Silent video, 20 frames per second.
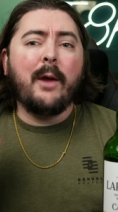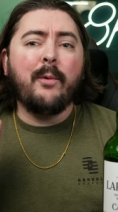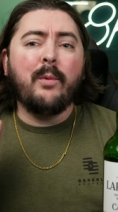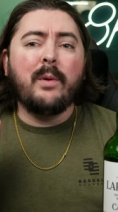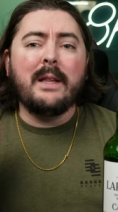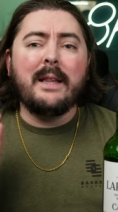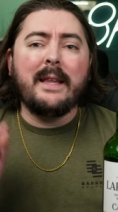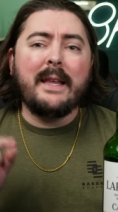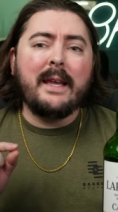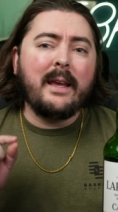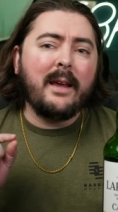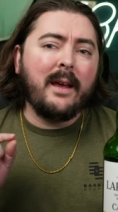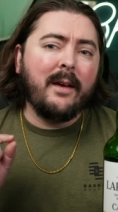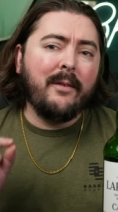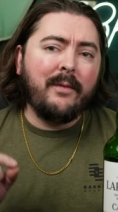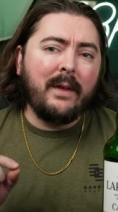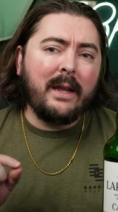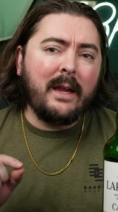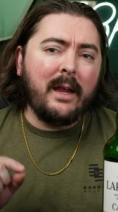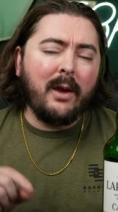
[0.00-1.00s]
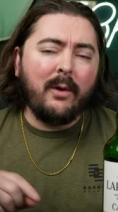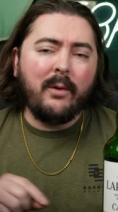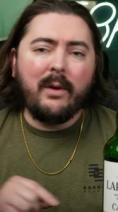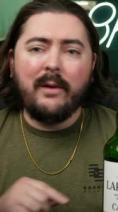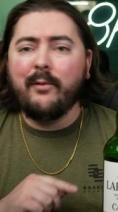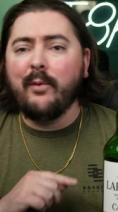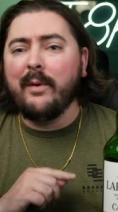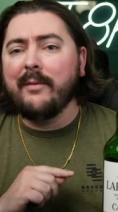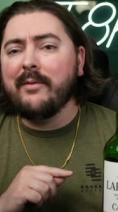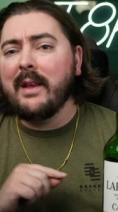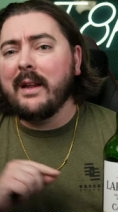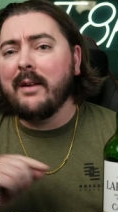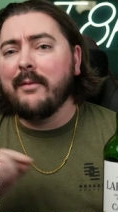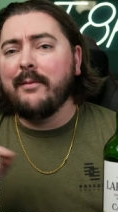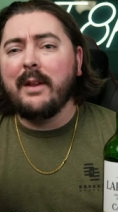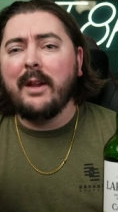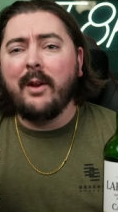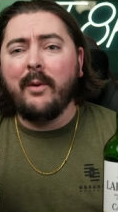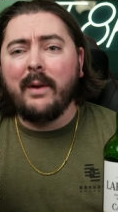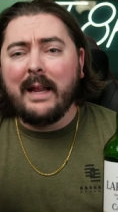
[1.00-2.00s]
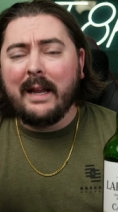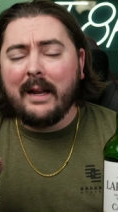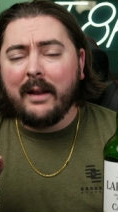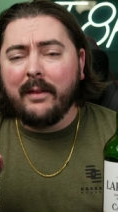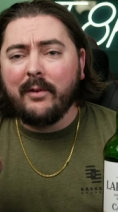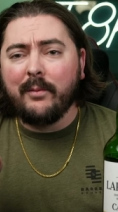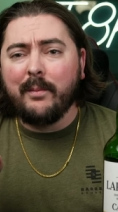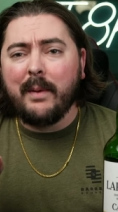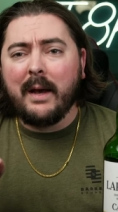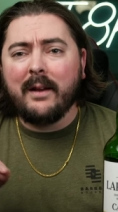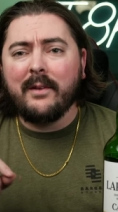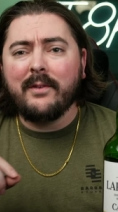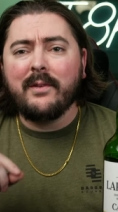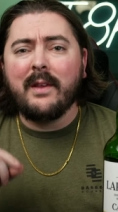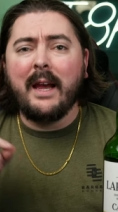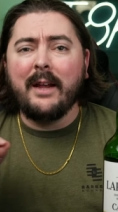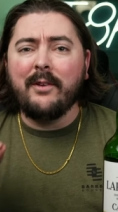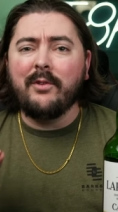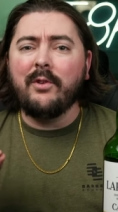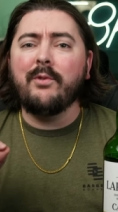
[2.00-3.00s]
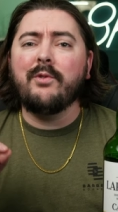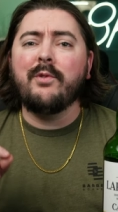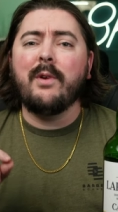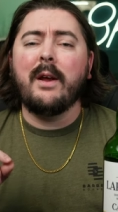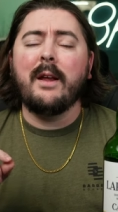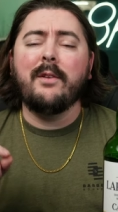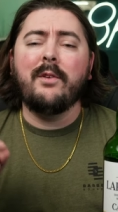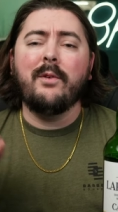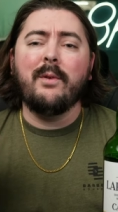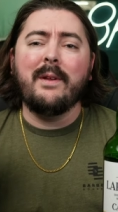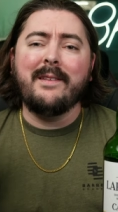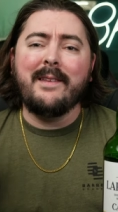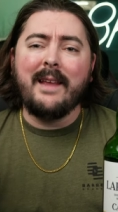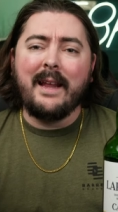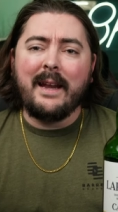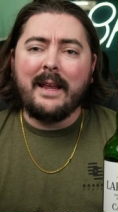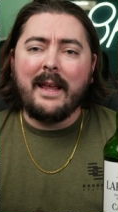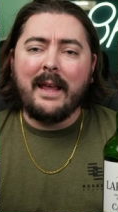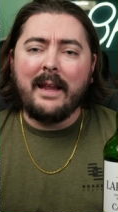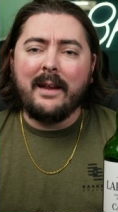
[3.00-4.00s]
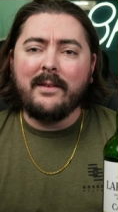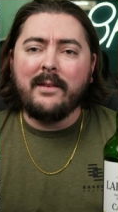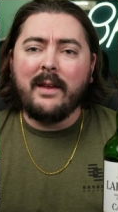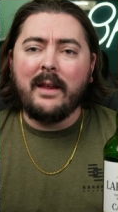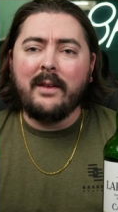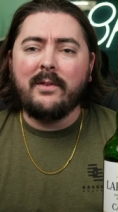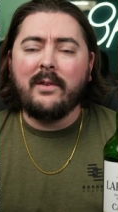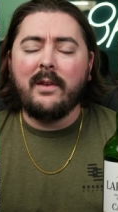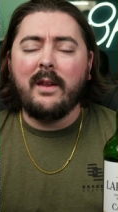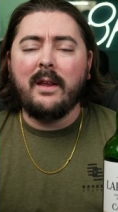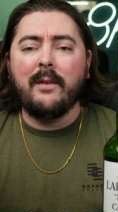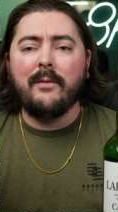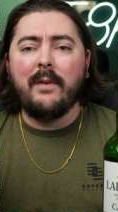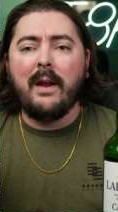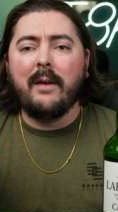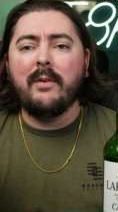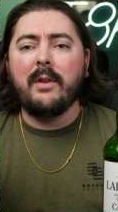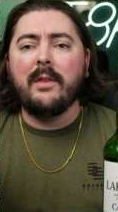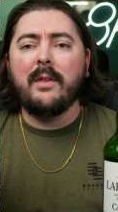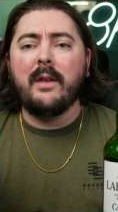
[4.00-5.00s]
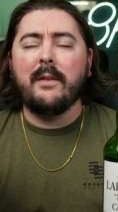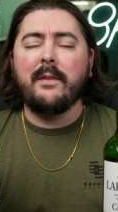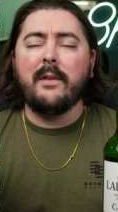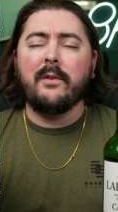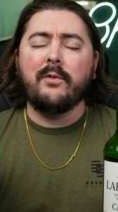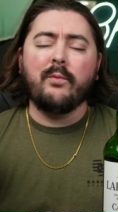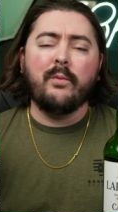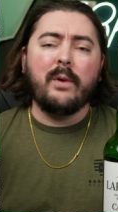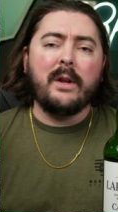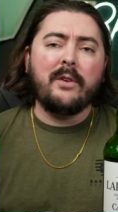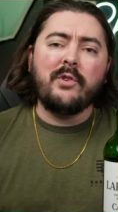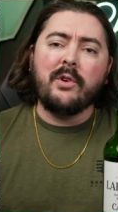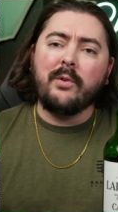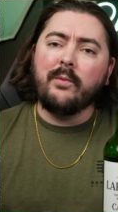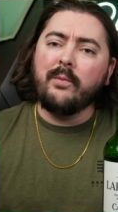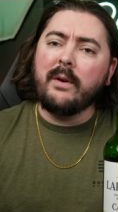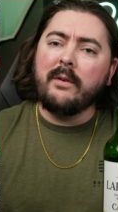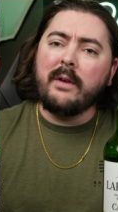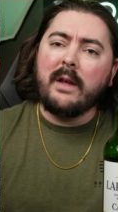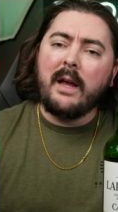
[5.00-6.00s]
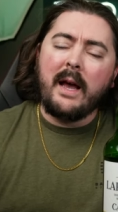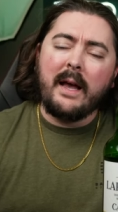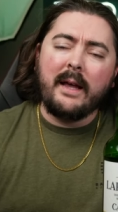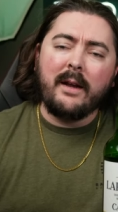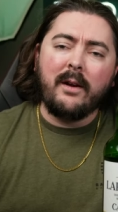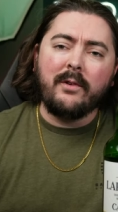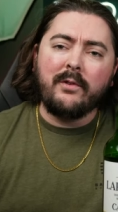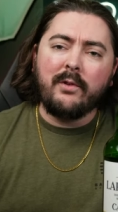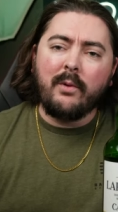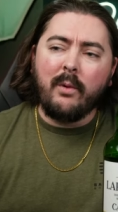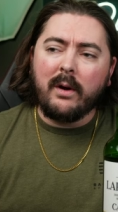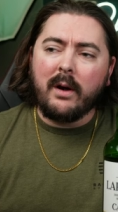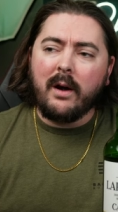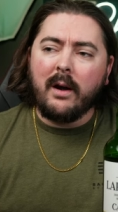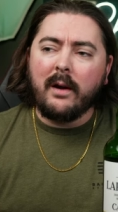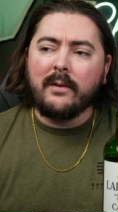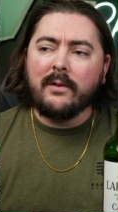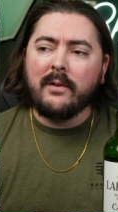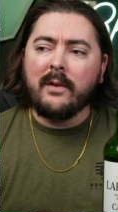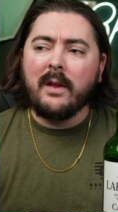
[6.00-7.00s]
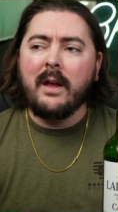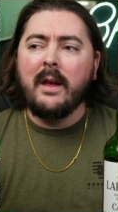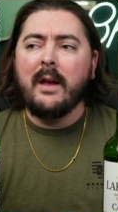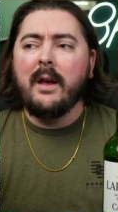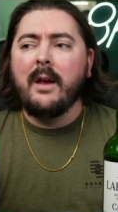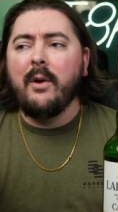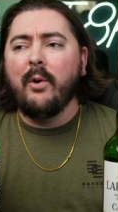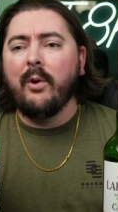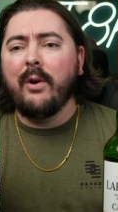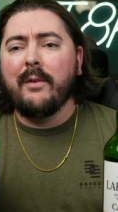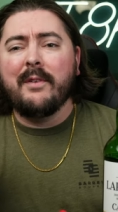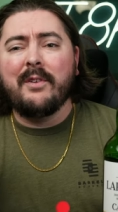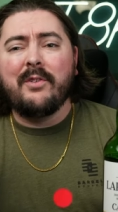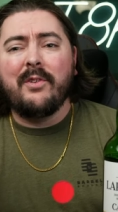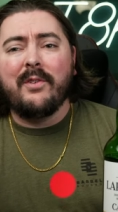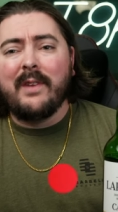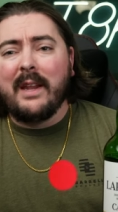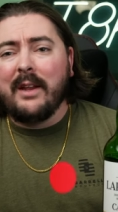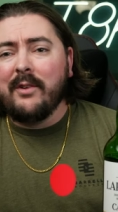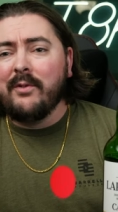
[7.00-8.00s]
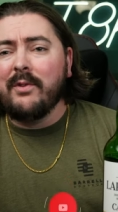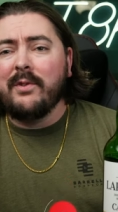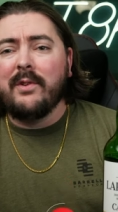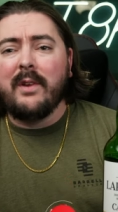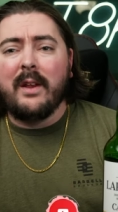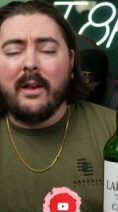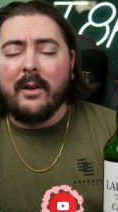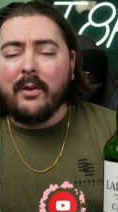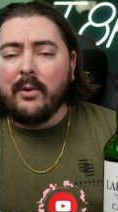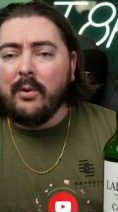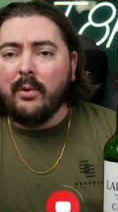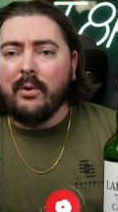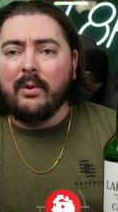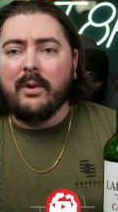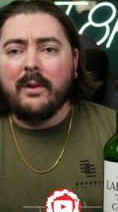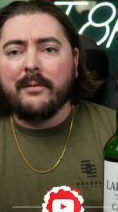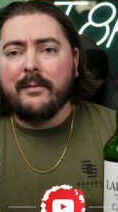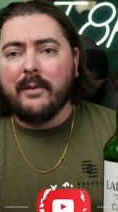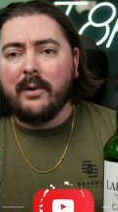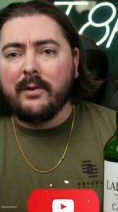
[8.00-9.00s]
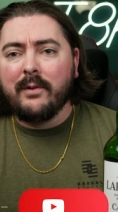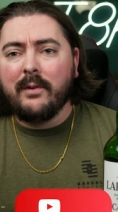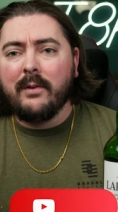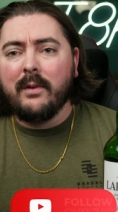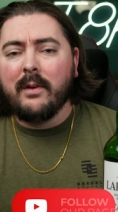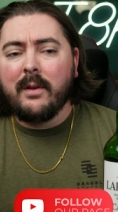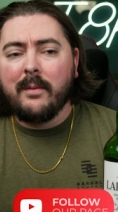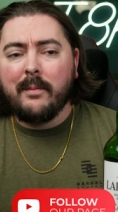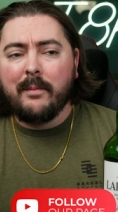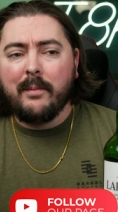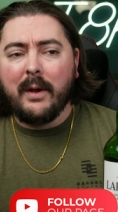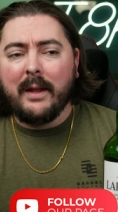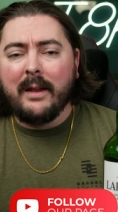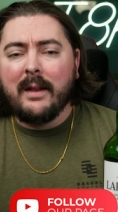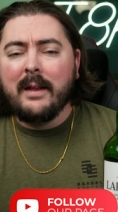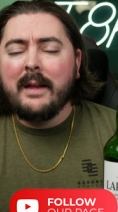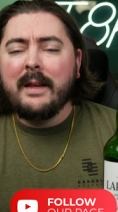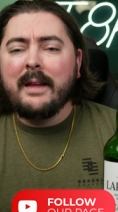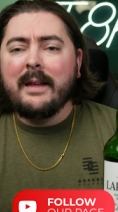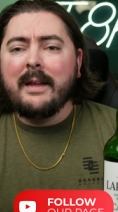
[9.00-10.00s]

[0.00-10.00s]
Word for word: I will link a video if we've done a video on any of these bottles. I do try and do a dedicated tasting of everything that's reaching really high in our scorecards, or if it's just interesting, a cool first look. But